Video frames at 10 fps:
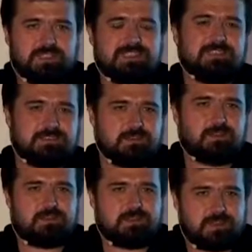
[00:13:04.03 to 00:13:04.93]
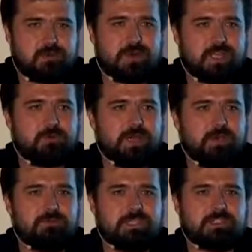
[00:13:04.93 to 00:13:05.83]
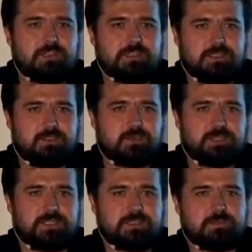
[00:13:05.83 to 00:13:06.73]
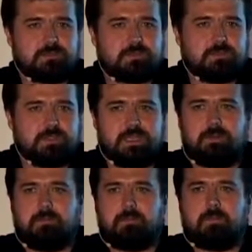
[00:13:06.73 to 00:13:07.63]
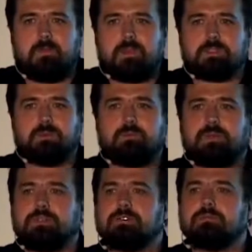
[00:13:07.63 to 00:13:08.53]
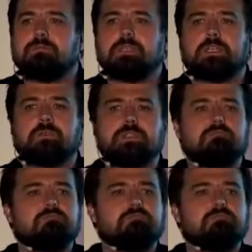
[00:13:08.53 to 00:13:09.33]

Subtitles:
this is not the correct way of initializing an object. Yeah, that's one point. Another one?